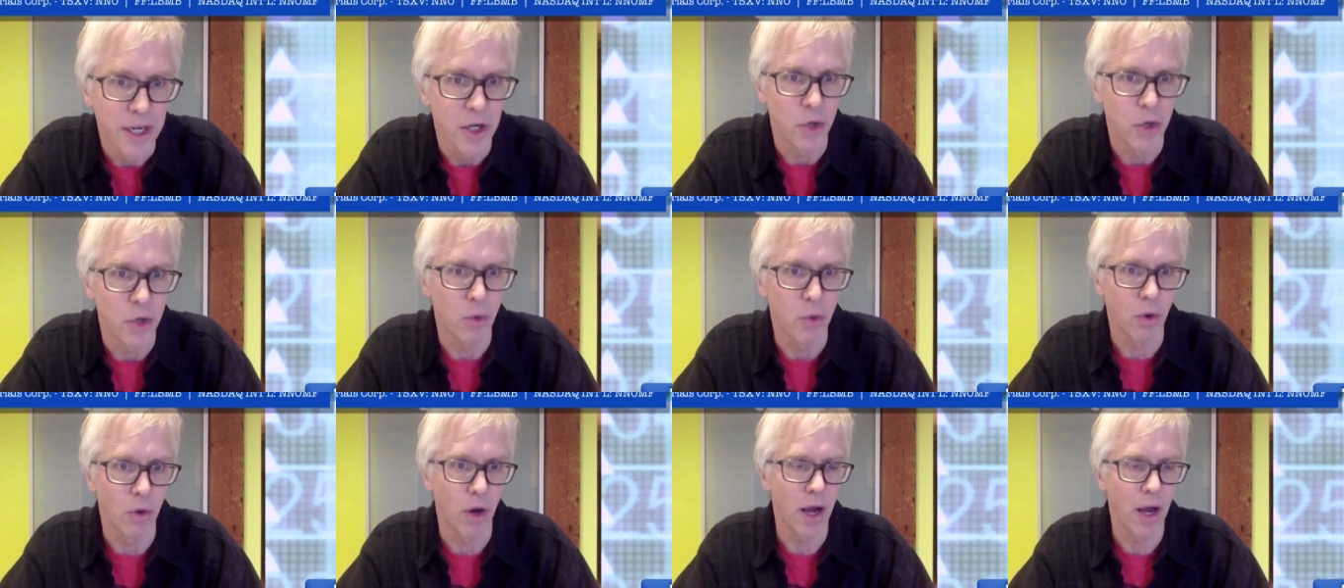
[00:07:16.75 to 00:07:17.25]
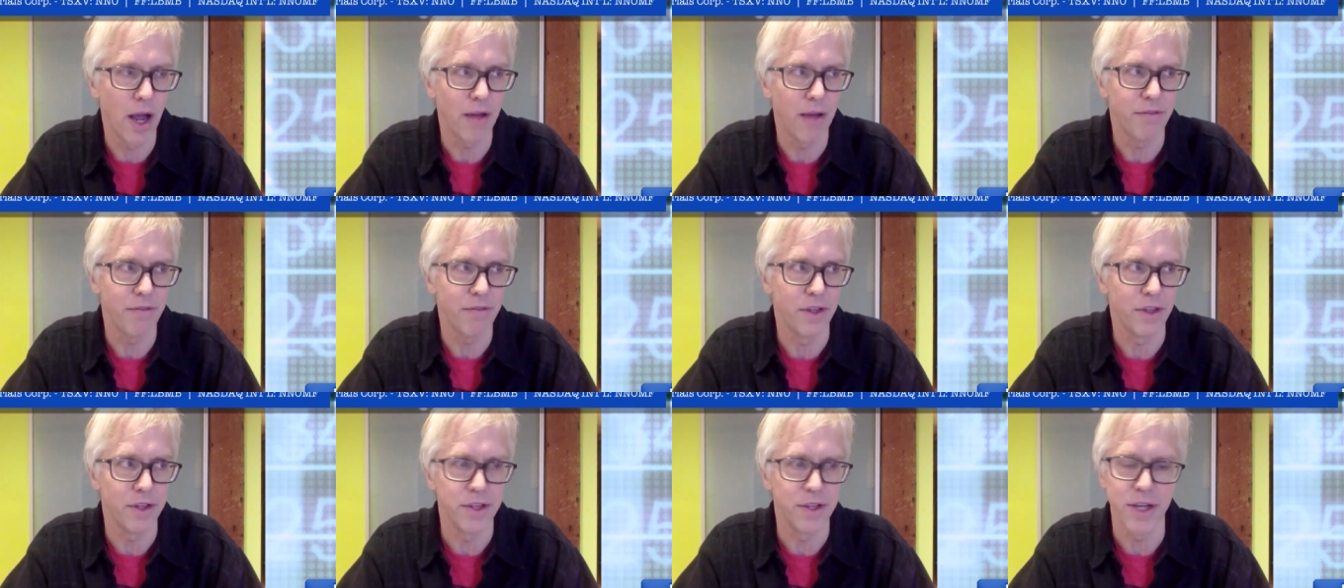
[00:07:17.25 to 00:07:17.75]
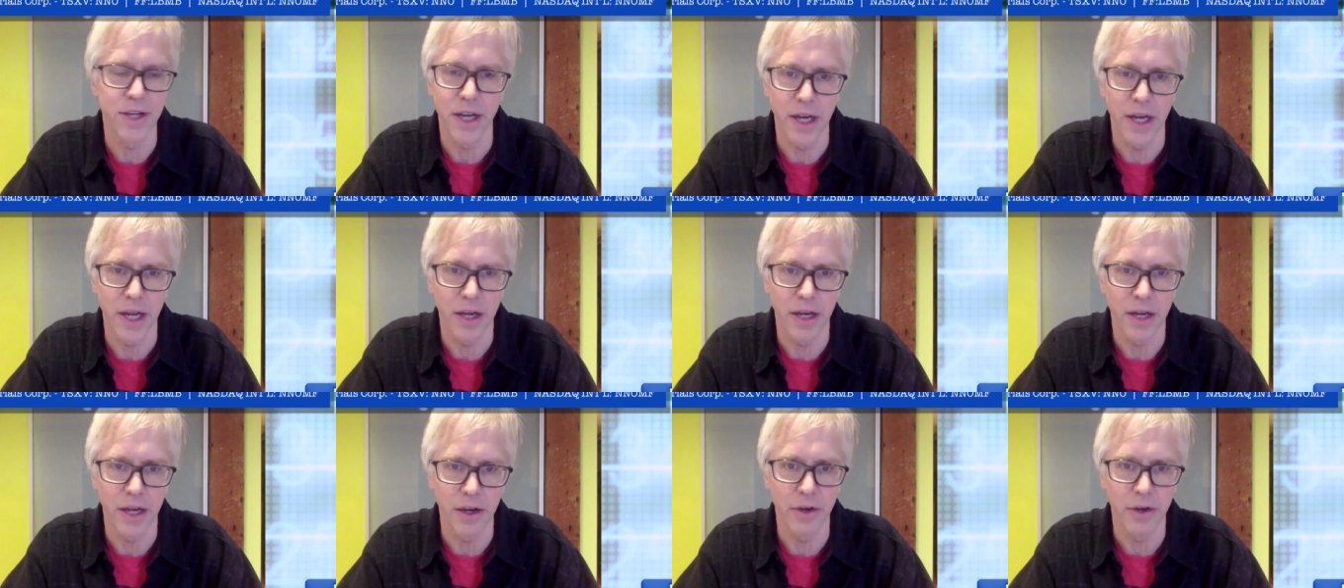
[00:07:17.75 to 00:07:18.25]
who have the
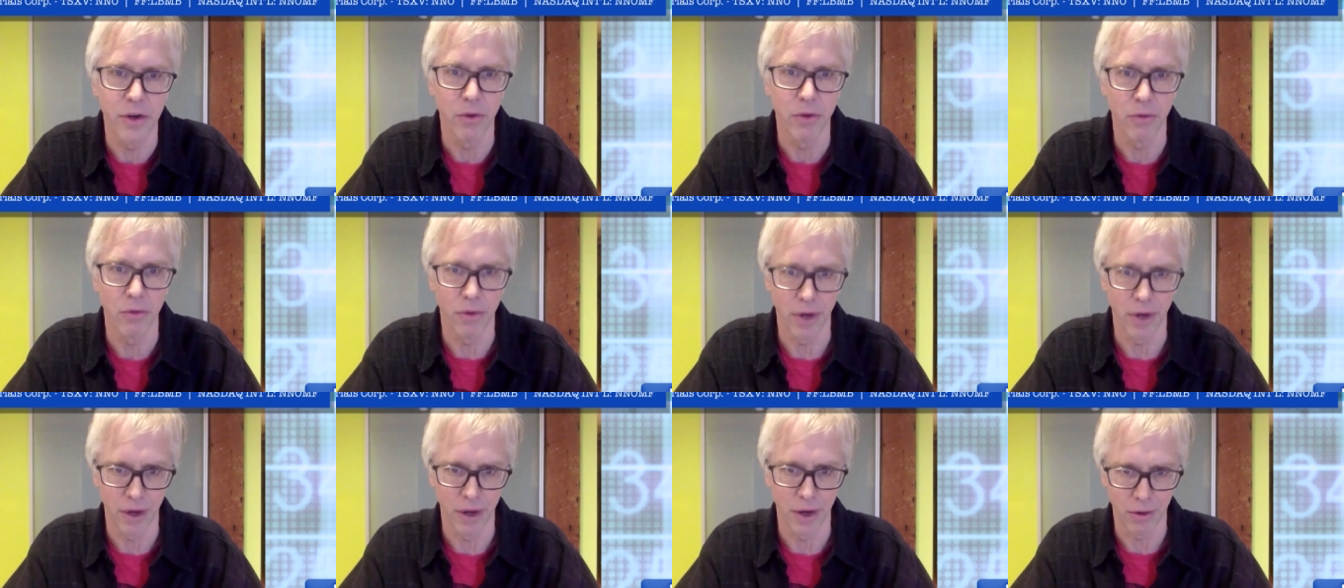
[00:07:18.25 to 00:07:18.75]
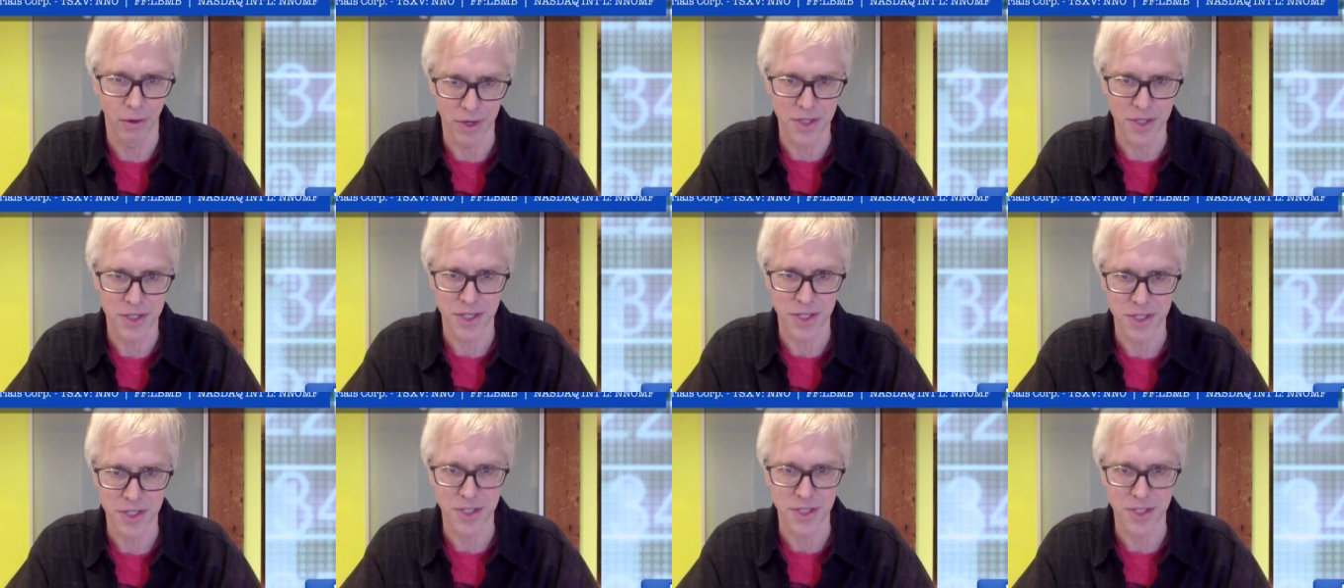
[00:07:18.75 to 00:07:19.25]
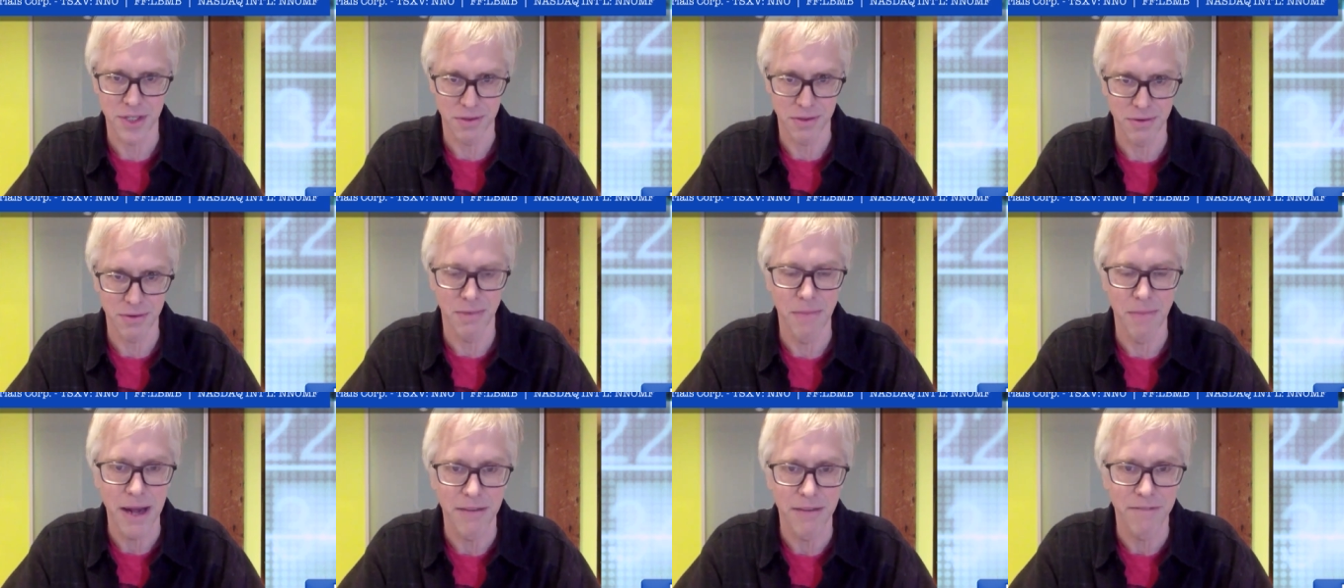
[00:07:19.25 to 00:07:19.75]
dna to do you know consistent
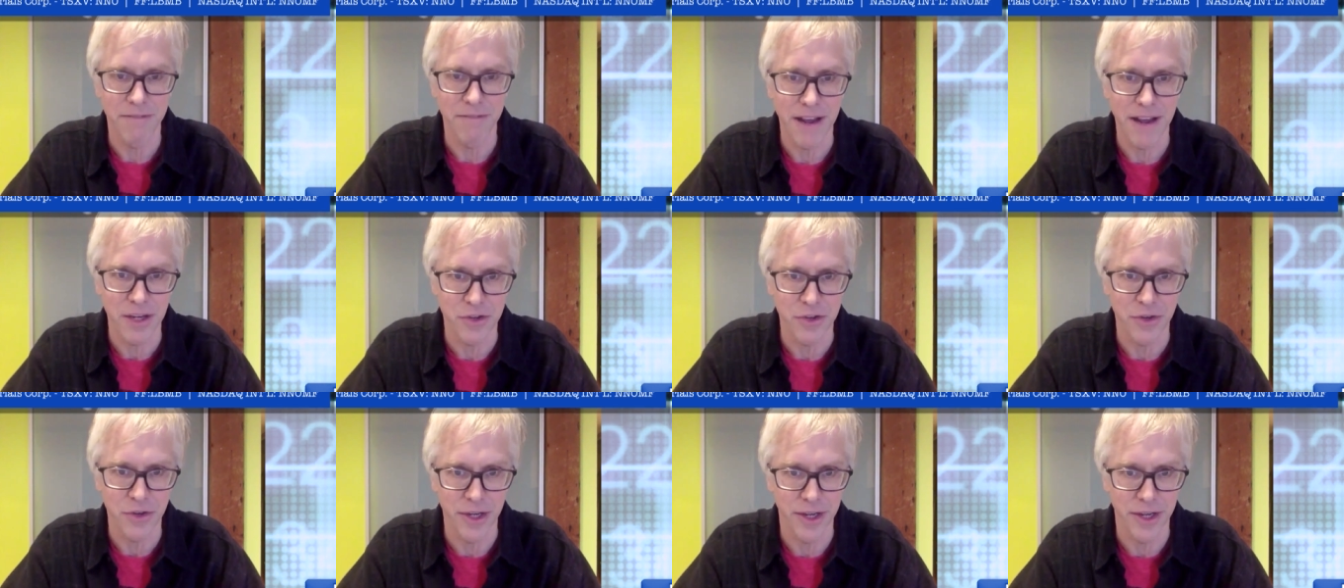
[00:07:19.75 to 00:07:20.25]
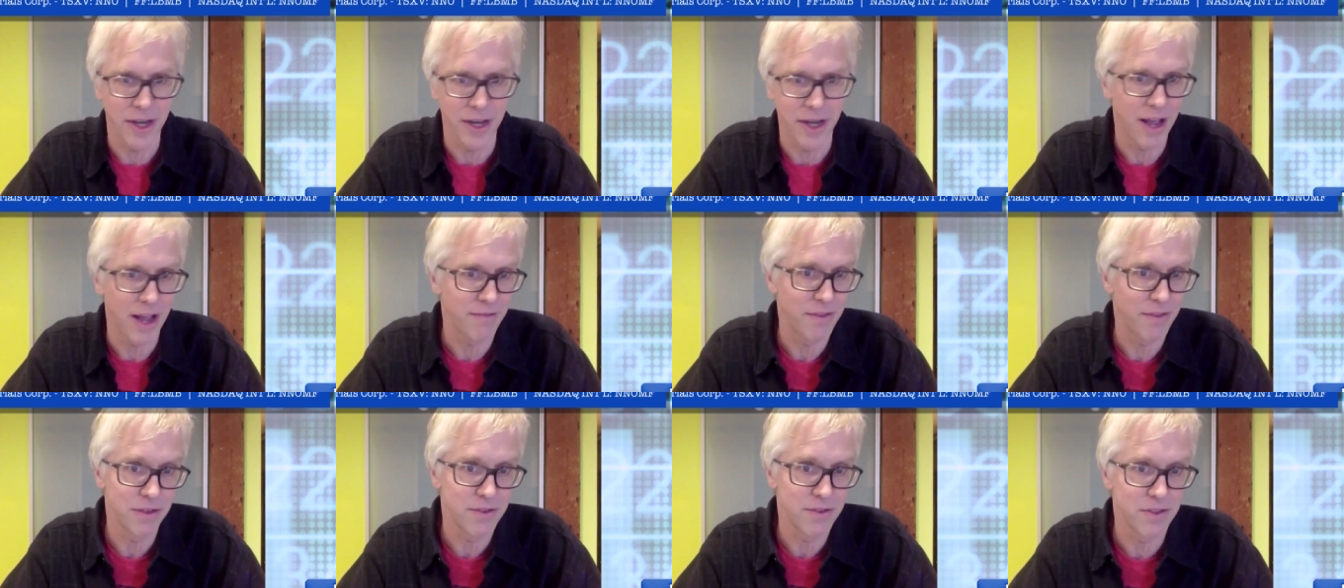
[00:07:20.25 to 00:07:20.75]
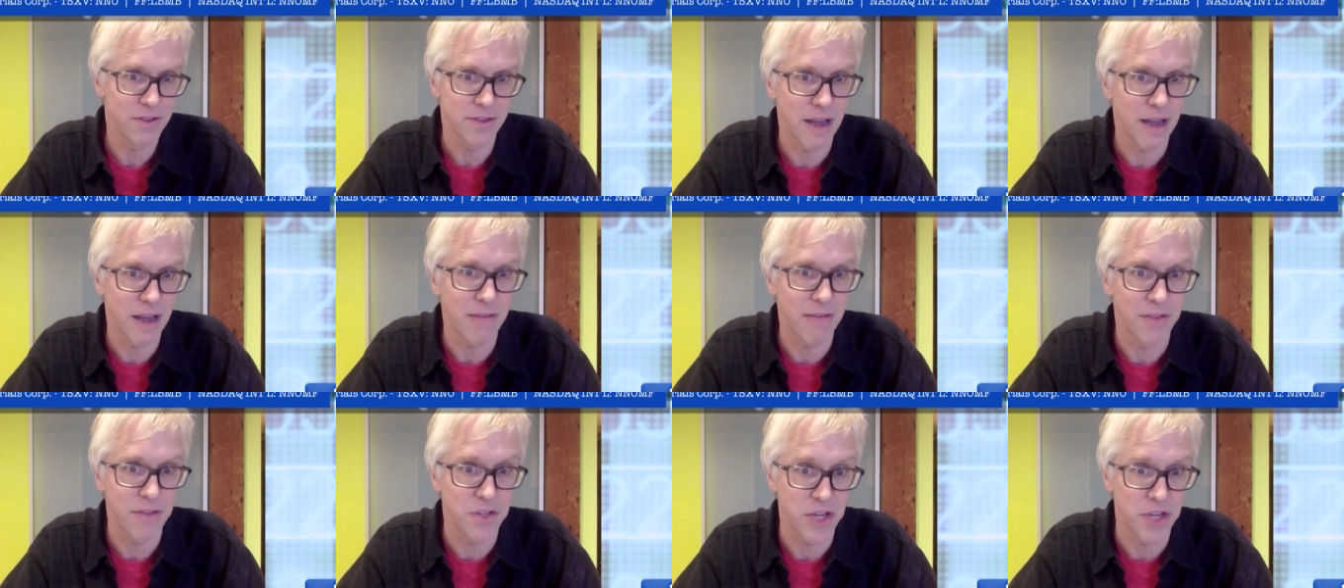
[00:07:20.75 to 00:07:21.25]
manufacturing and have the
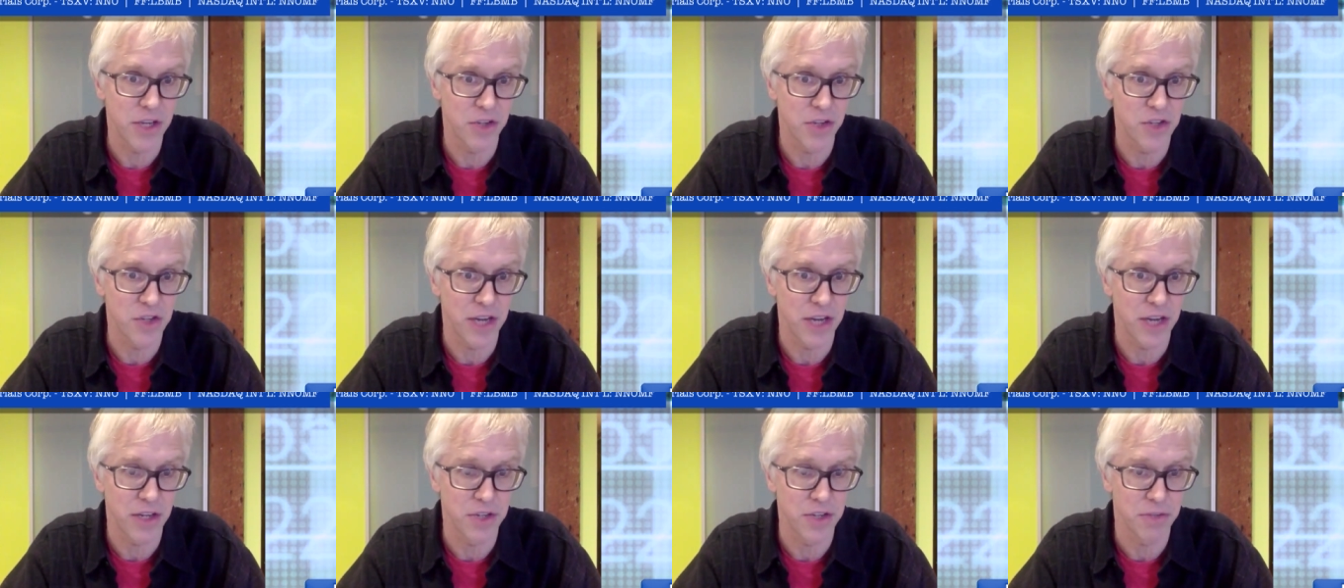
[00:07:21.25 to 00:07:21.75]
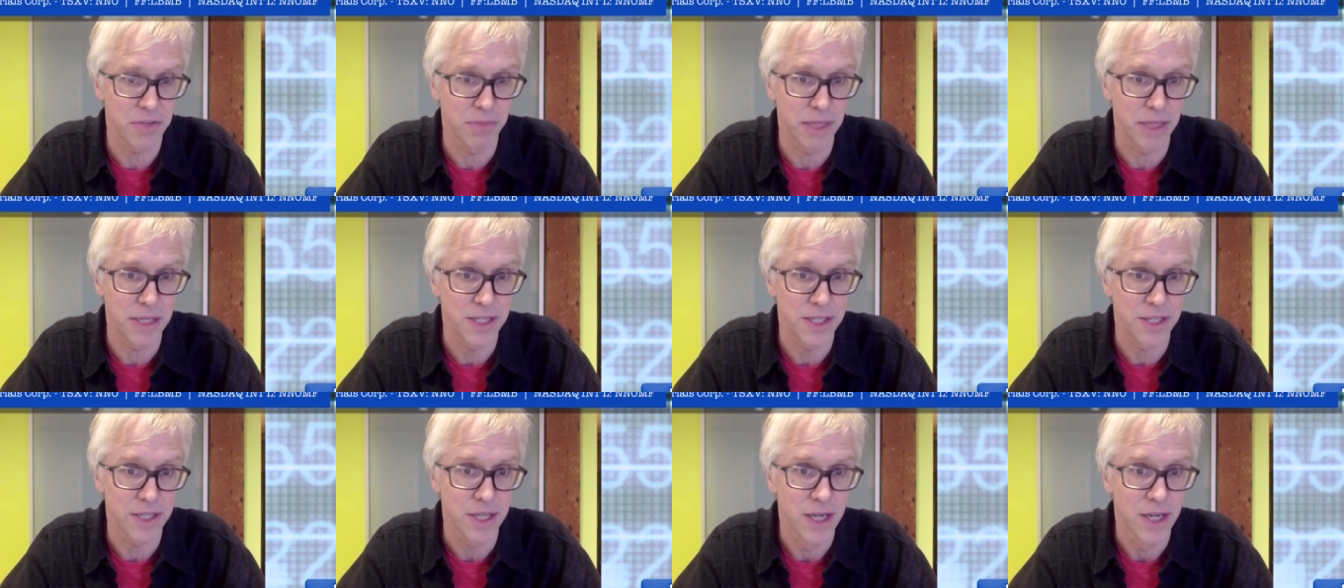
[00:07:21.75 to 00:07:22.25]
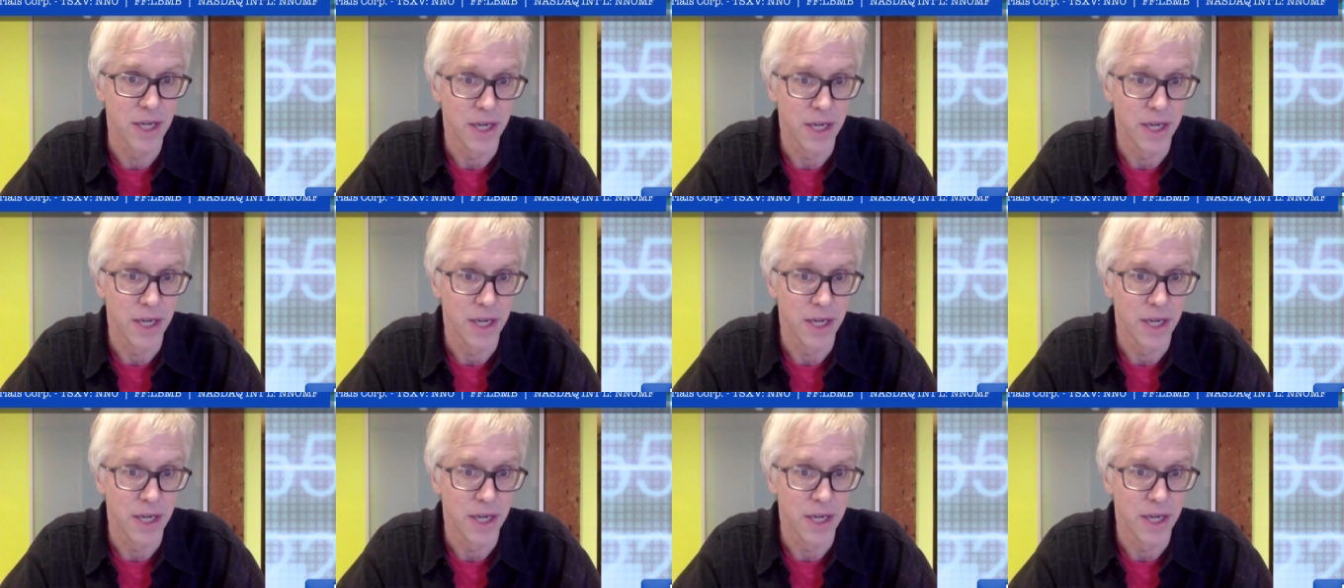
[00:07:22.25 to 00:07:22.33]
have the sales channels in place